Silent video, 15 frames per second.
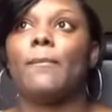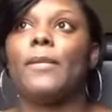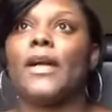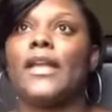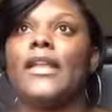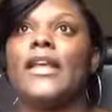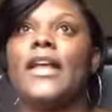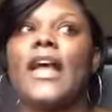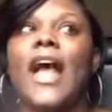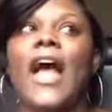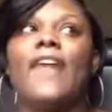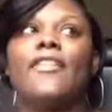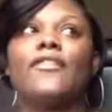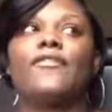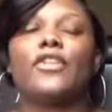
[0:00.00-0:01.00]
but
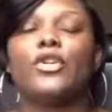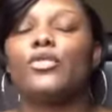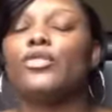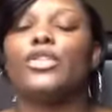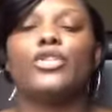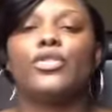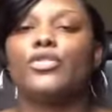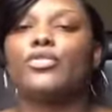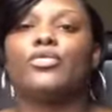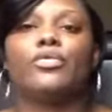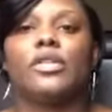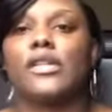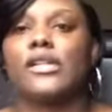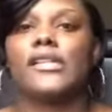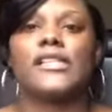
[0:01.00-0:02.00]
I have a few
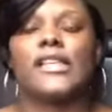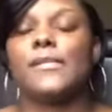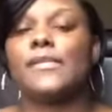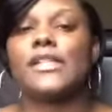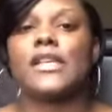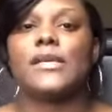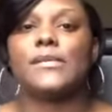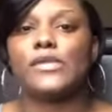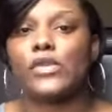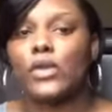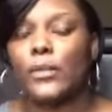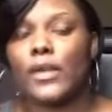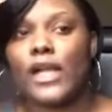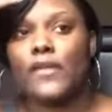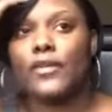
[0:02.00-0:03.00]
new symptoms
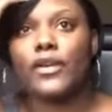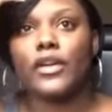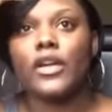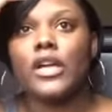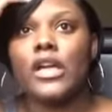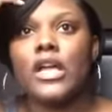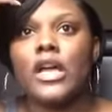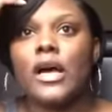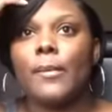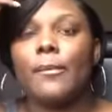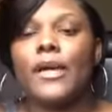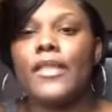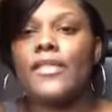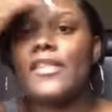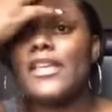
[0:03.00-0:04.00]
or whatever.
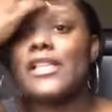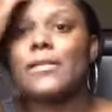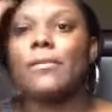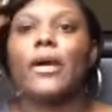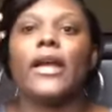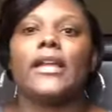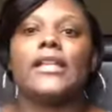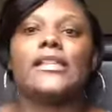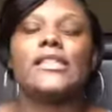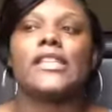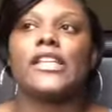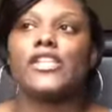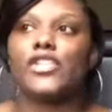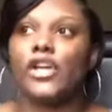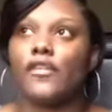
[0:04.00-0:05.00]
But this
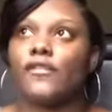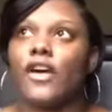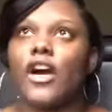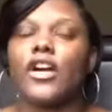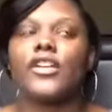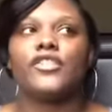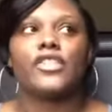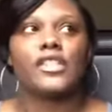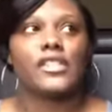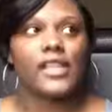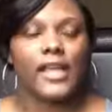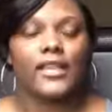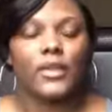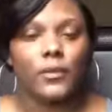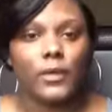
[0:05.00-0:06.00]
pregnancy so far, just
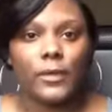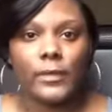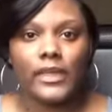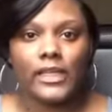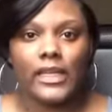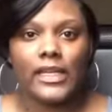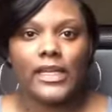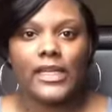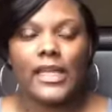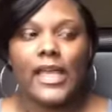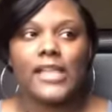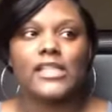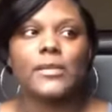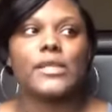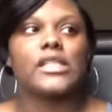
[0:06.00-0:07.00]
like the one with Kennedy,
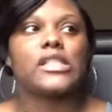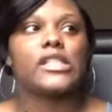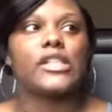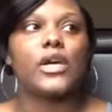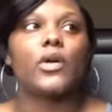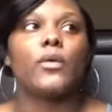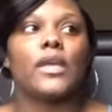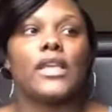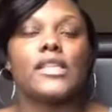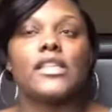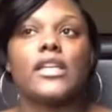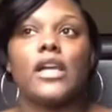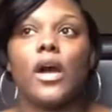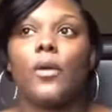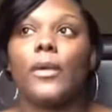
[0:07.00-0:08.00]
has been so
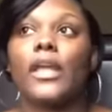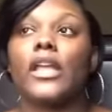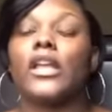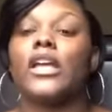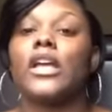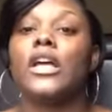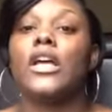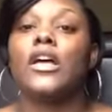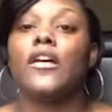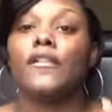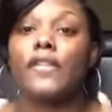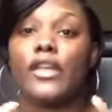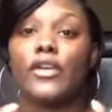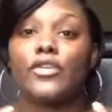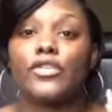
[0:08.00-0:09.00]
easygoing.
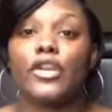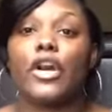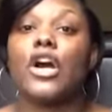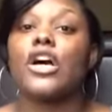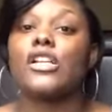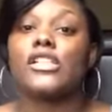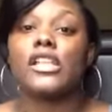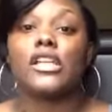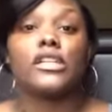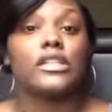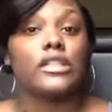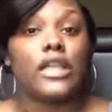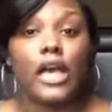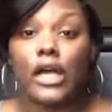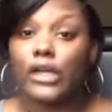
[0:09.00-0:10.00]
Fingers crossed,
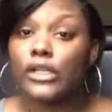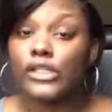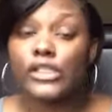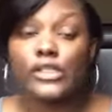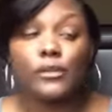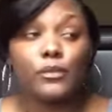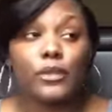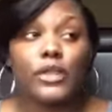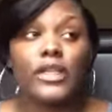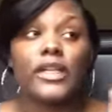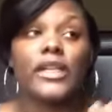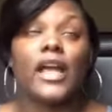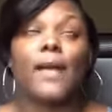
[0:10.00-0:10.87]
knock on some wood.